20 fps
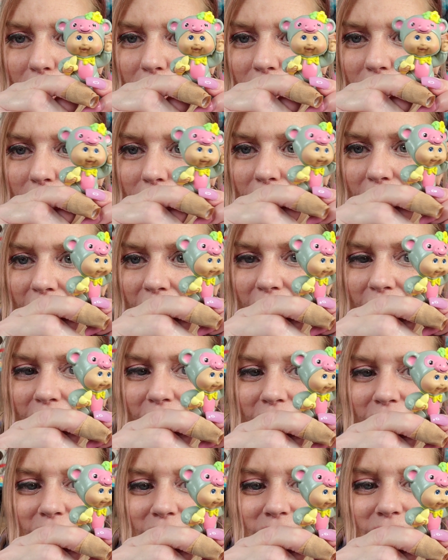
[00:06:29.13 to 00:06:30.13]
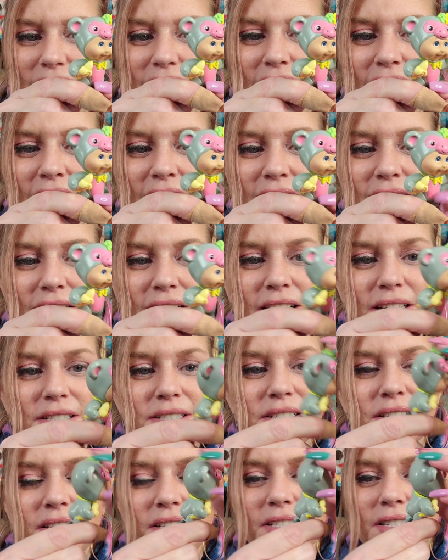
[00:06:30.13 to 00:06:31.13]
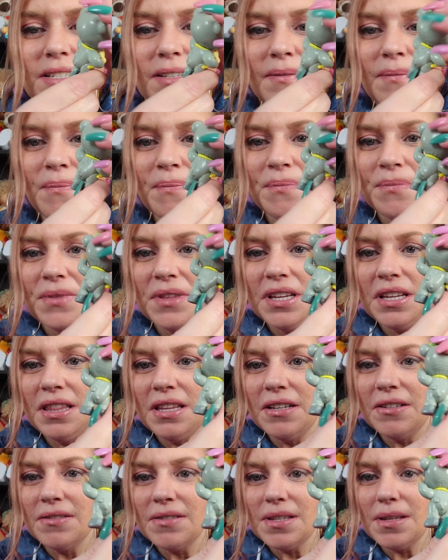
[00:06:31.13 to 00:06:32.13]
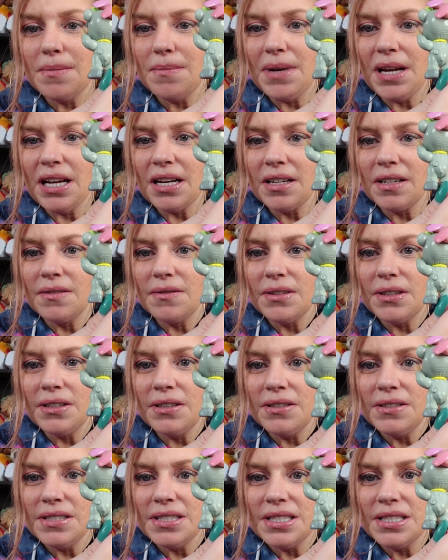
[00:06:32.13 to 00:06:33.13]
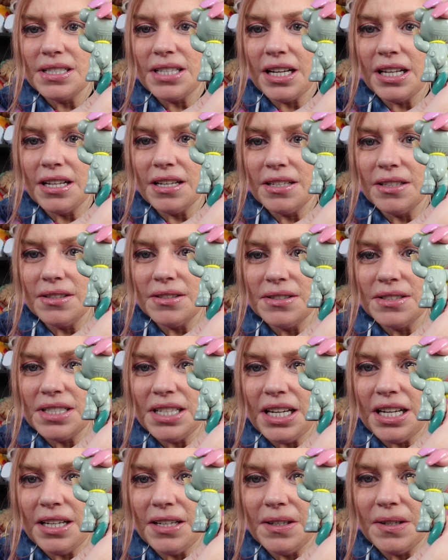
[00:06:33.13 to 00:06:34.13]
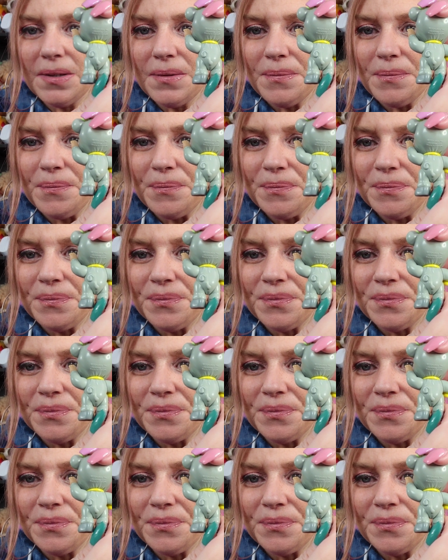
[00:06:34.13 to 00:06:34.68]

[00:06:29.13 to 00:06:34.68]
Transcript: blue eyes and eyelashes. And there's the back of her. She's got a little tail.